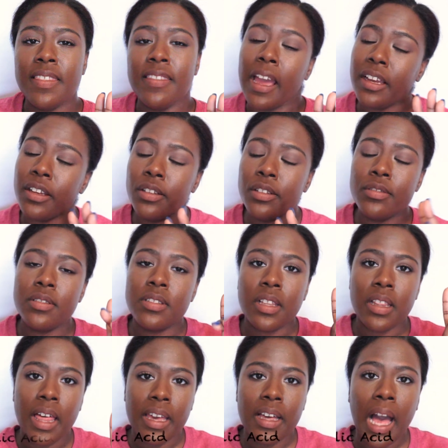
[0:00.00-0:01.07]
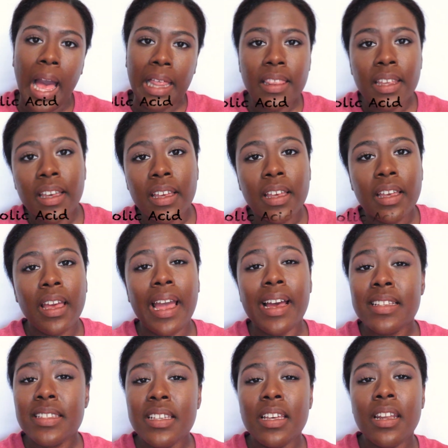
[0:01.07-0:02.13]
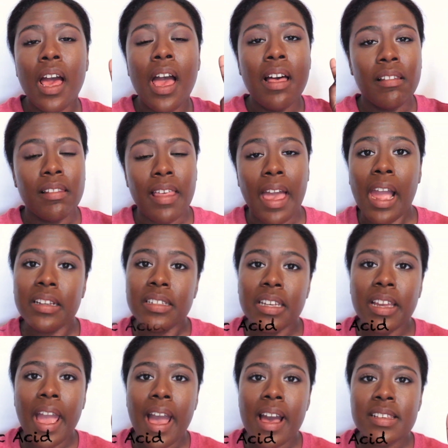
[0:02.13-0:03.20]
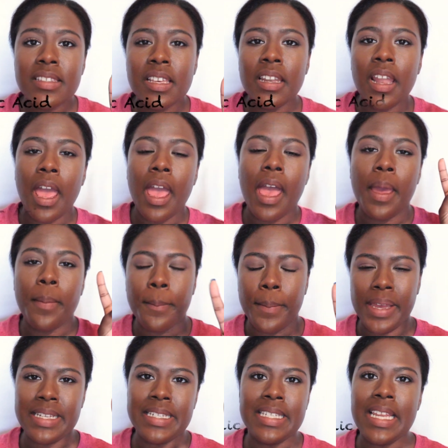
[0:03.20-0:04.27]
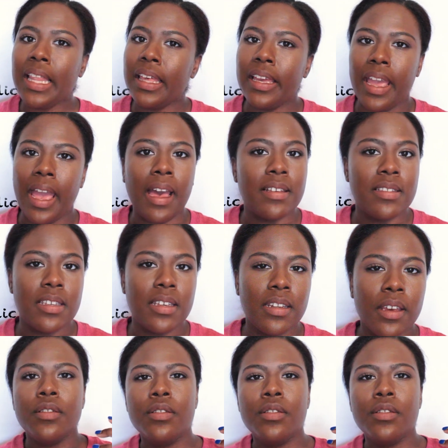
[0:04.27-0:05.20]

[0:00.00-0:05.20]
That includes glycolic acid, lactic acid, and mandelic acid.